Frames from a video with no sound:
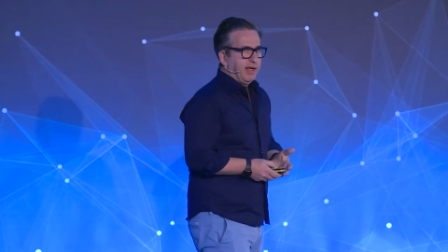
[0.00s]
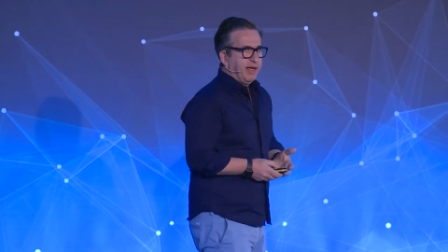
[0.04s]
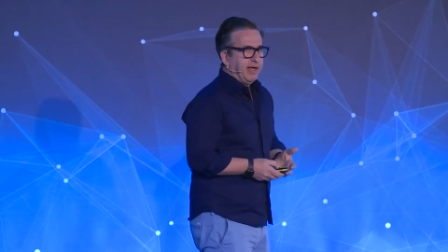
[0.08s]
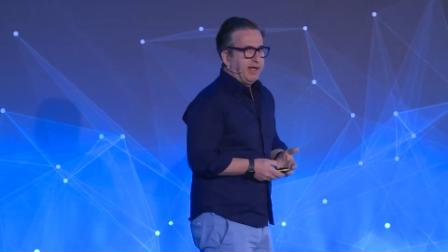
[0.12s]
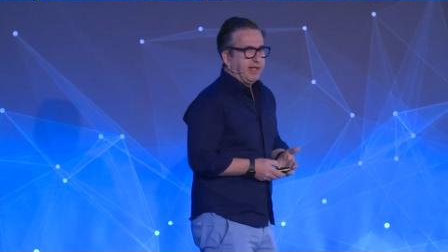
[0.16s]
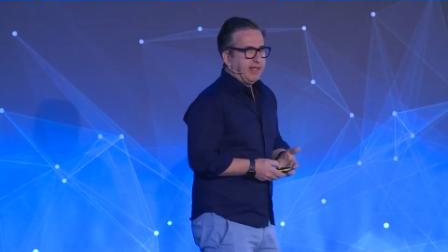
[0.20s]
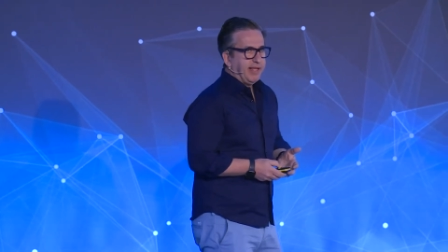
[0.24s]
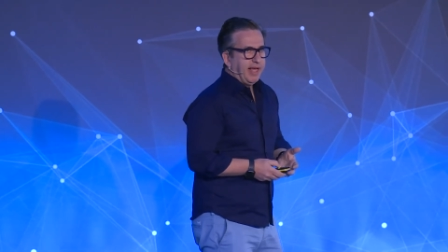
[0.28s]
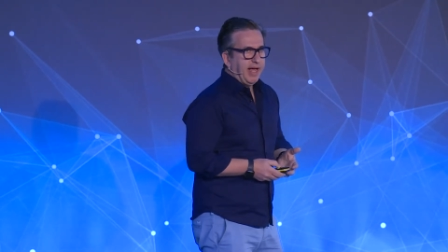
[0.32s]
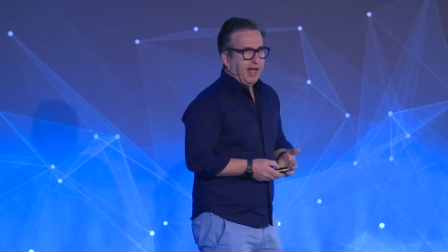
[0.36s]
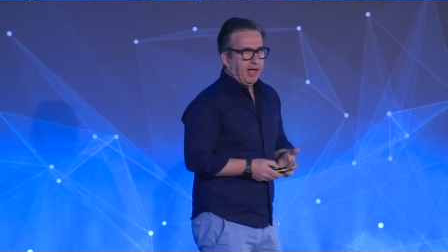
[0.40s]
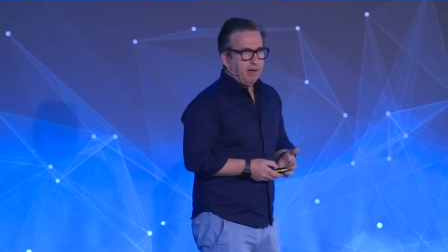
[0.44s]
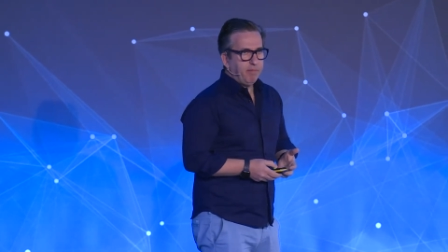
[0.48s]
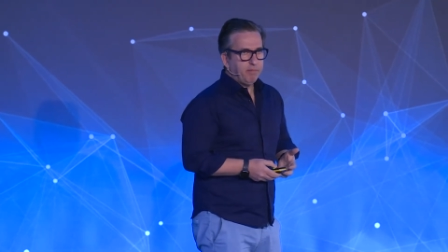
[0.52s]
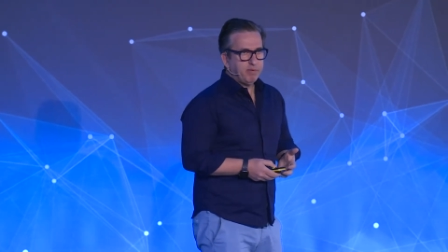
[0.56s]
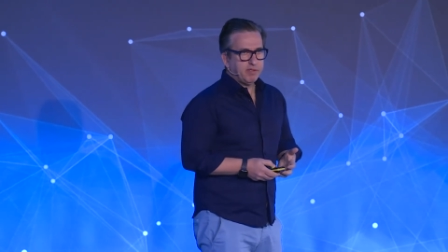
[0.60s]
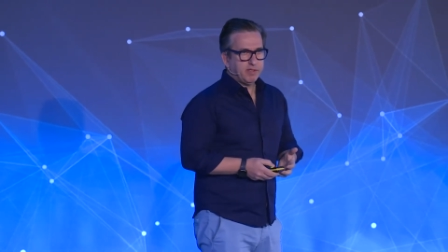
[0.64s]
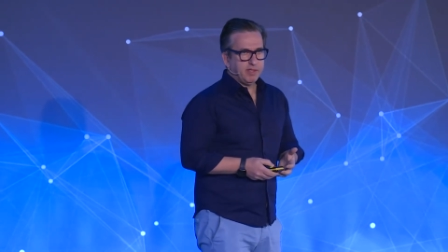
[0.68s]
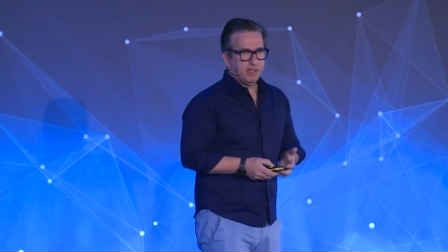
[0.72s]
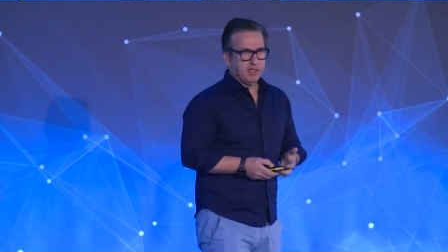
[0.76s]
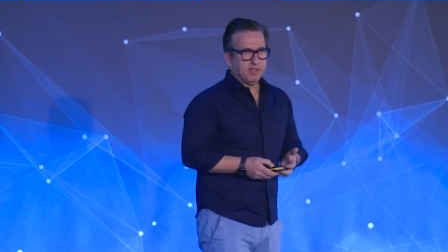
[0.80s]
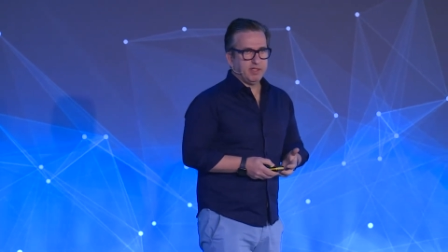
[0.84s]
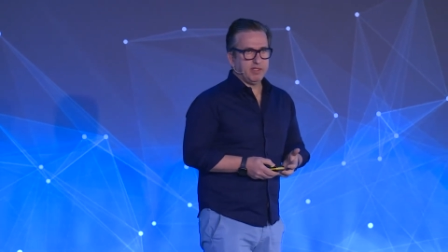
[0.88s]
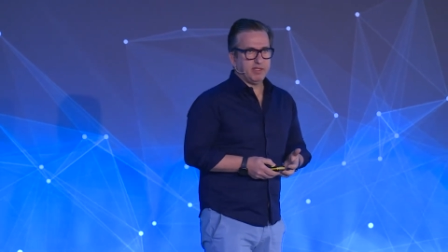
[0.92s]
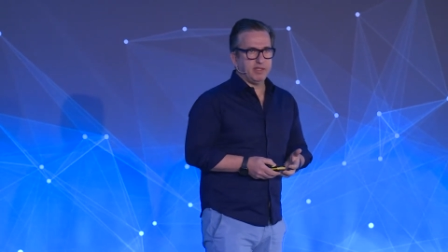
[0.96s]
it
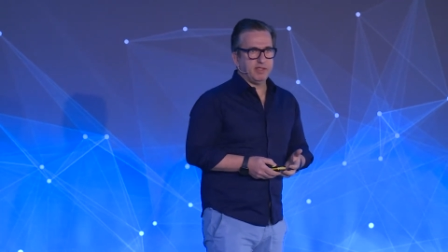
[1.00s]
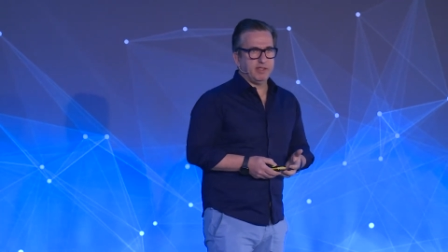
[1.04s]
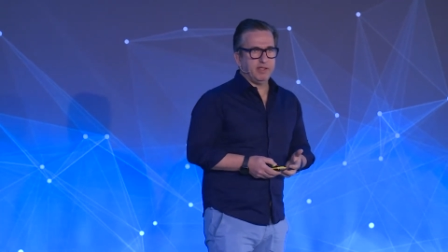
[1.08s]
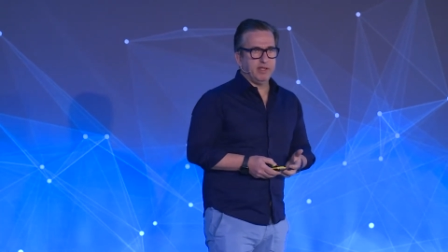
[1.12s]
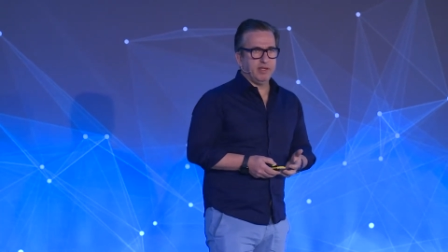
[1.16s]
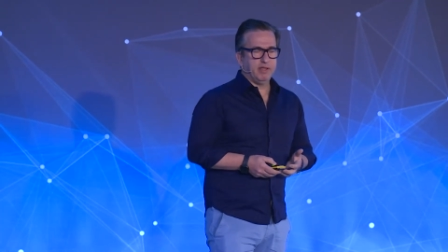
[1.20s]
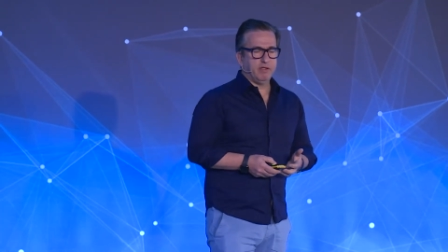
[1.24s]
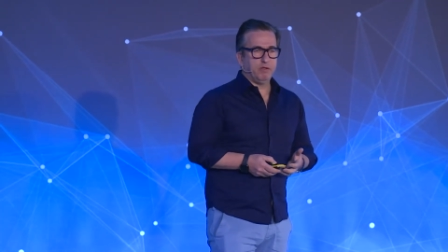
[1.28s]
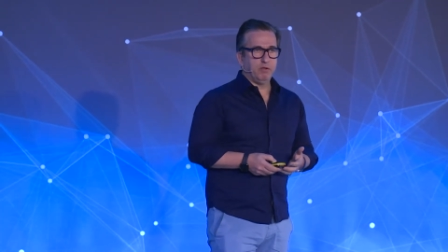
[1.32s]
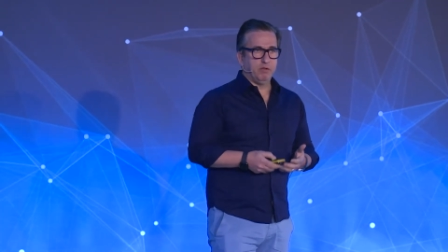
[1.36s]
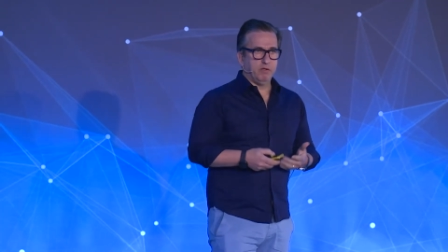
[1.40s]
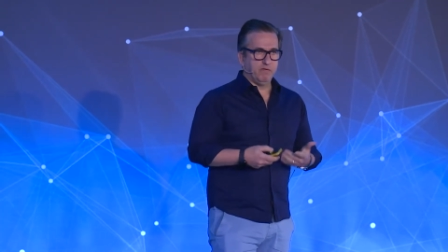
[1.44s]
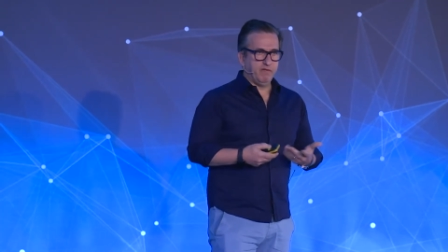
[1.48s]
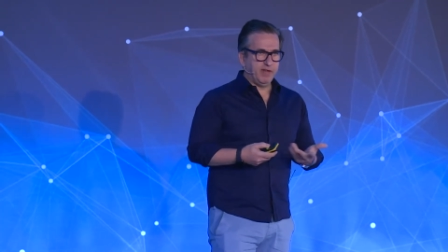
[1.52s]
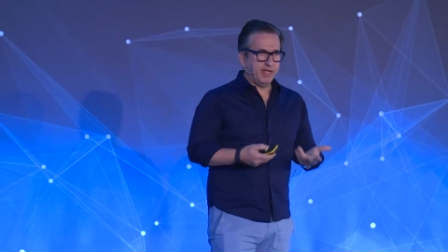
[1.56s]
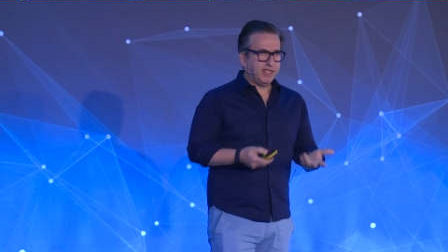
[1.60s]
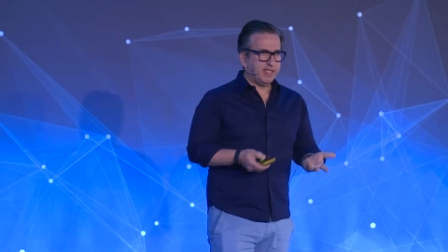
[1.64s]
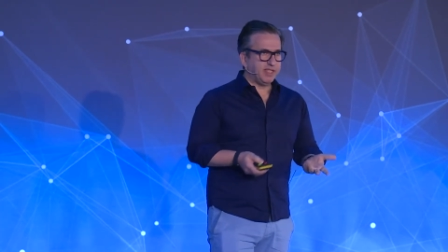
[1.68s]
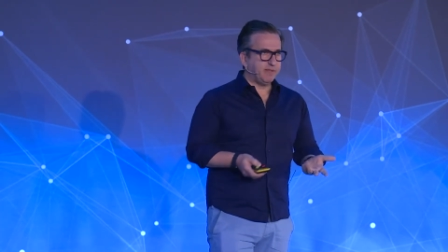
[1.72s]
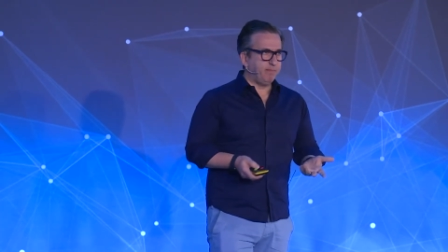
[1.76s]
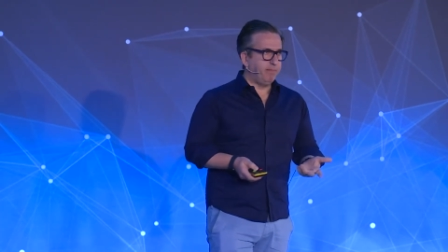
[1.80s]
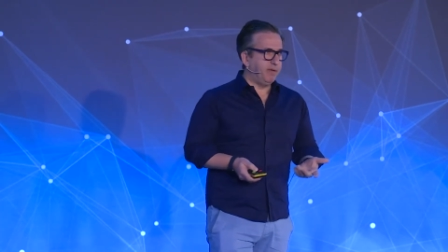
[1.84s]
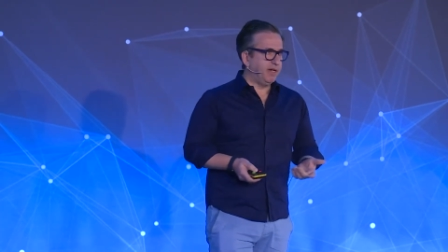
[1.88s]
helps us uh, to invest